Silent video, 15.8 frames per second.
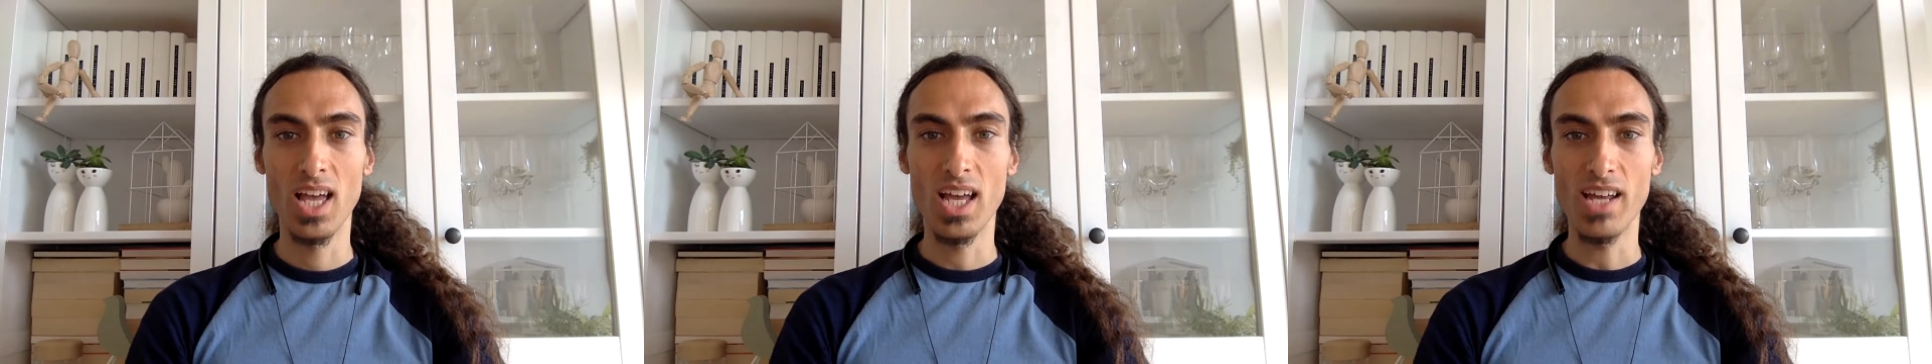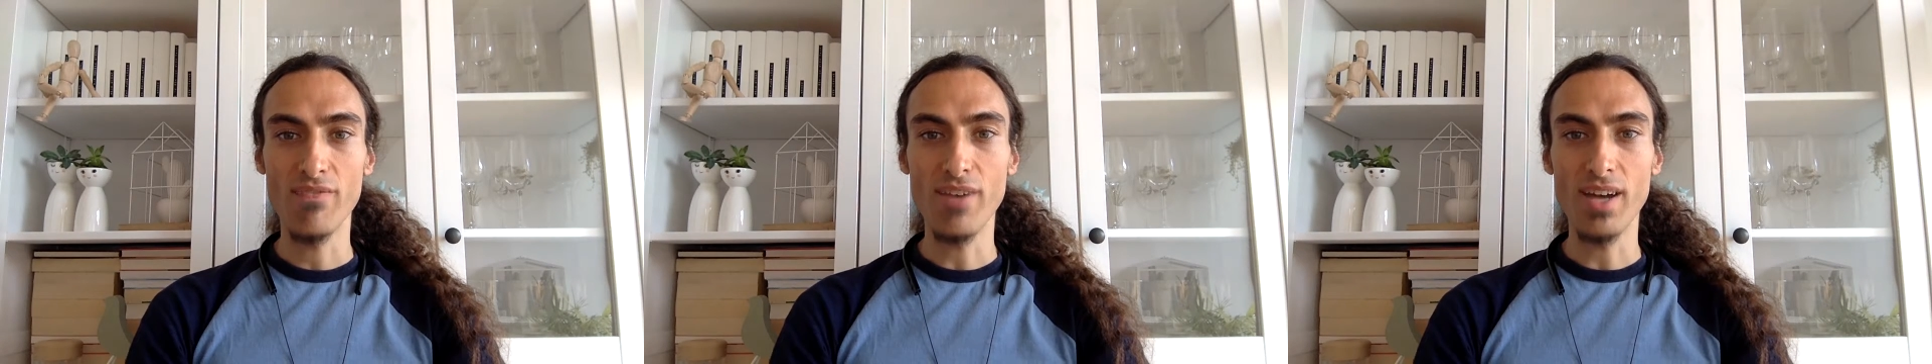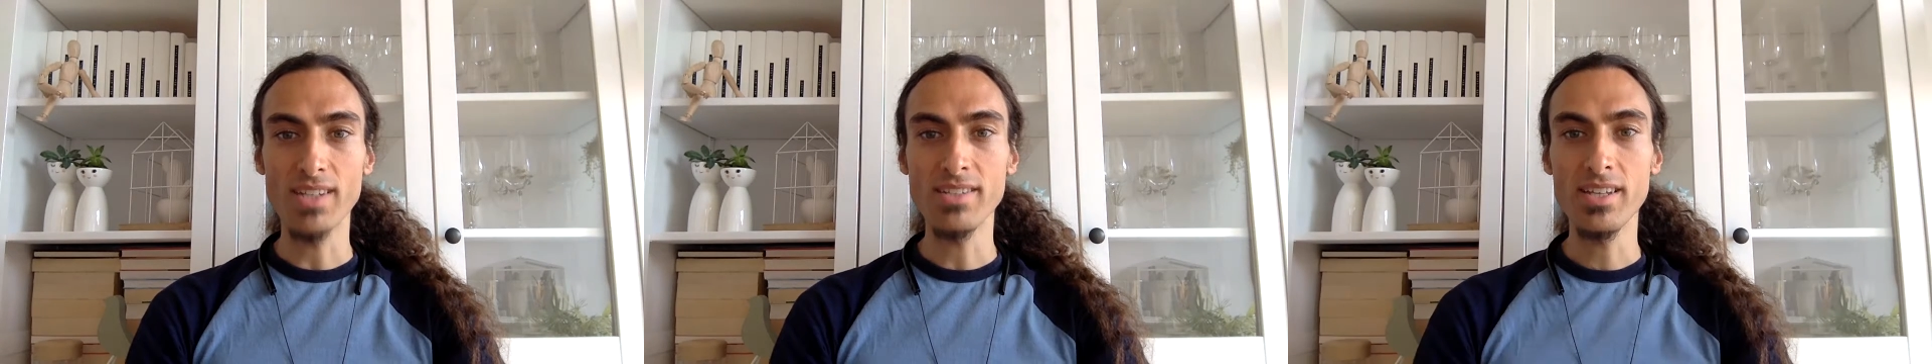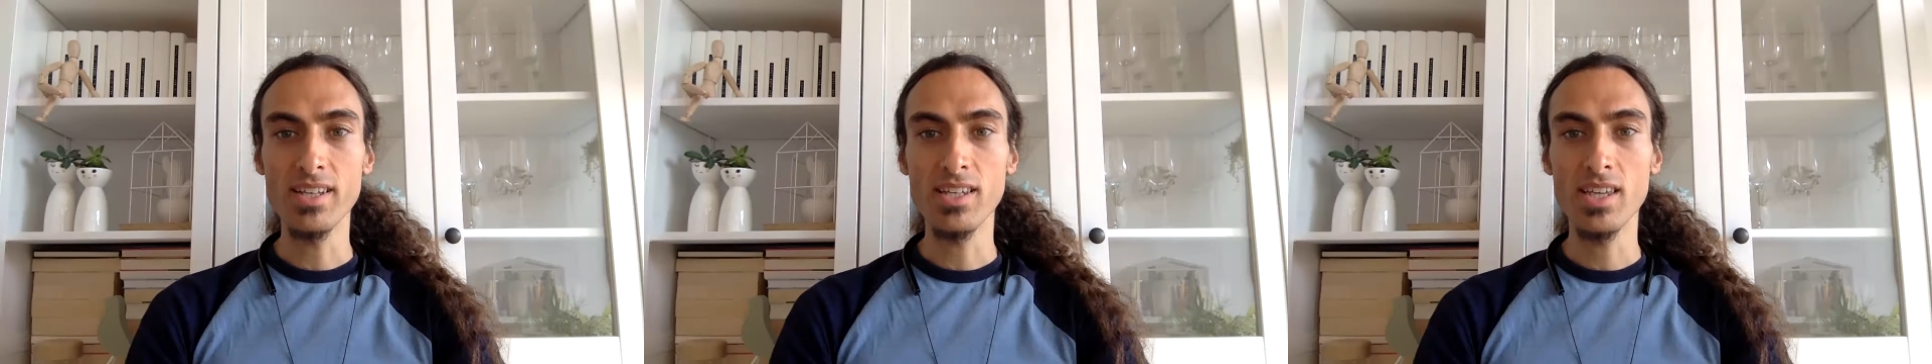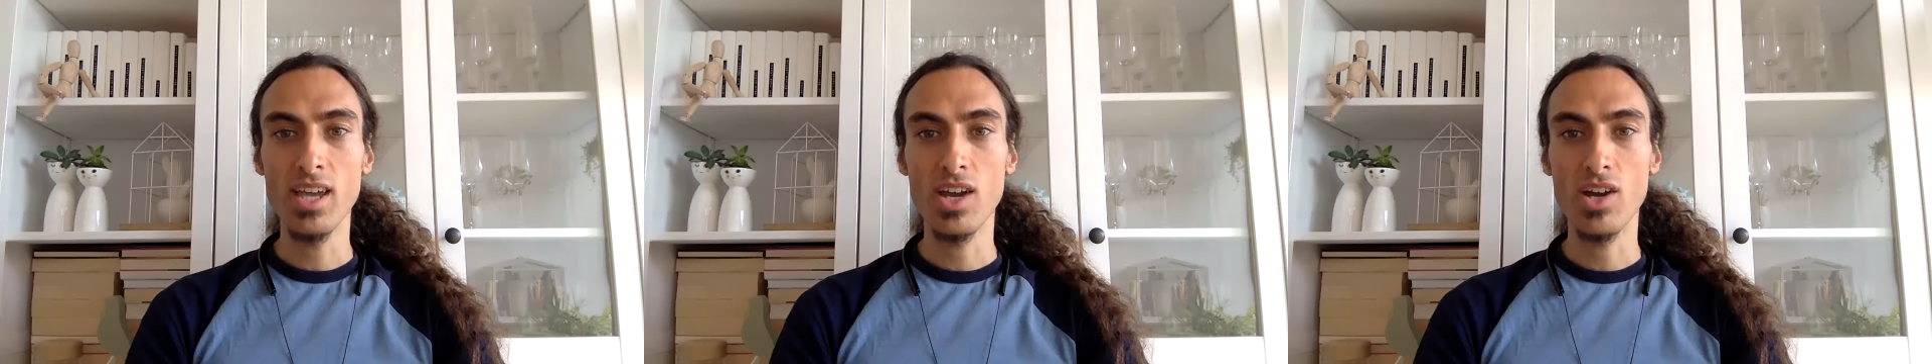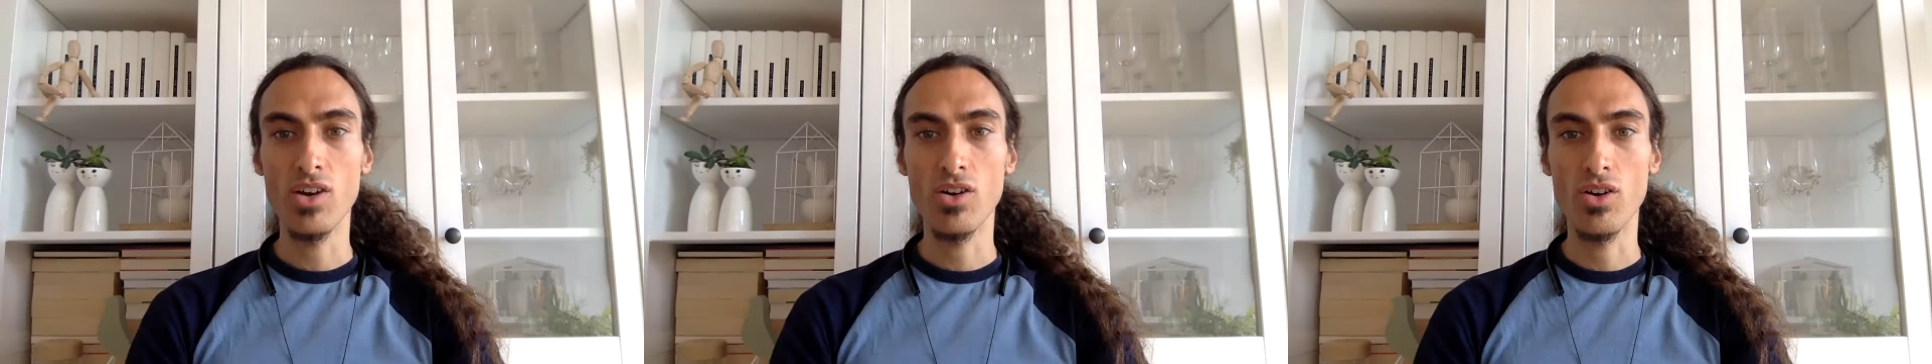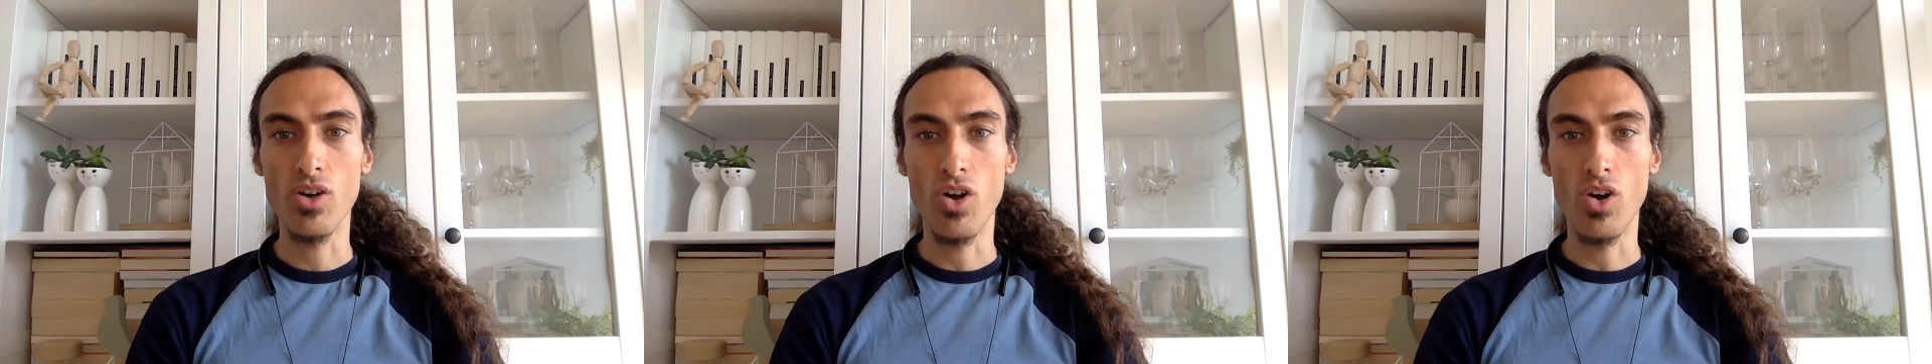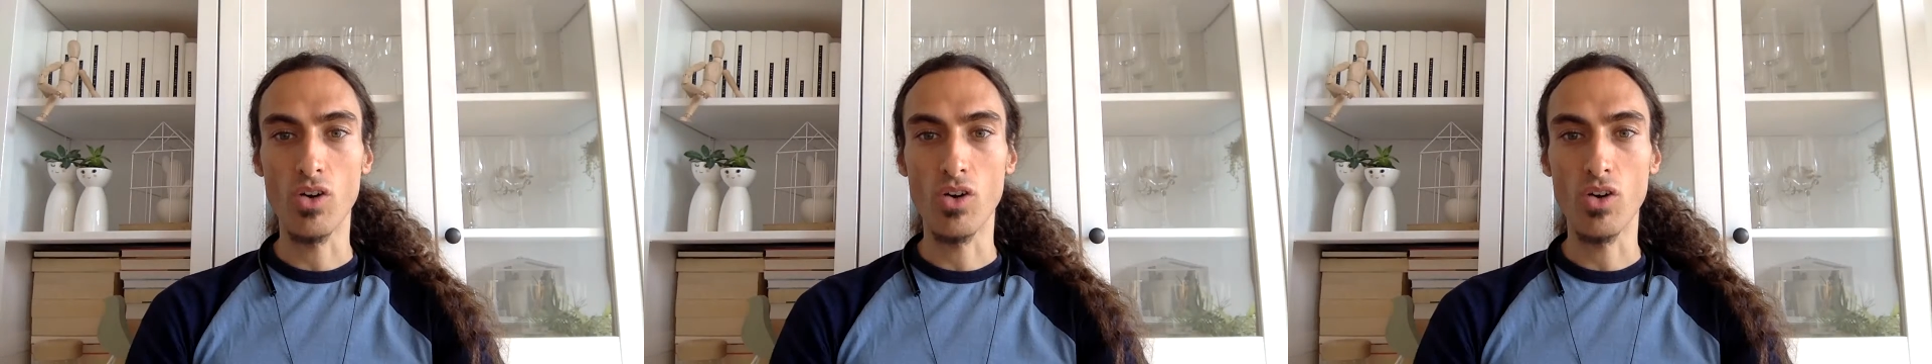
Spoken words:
If I take care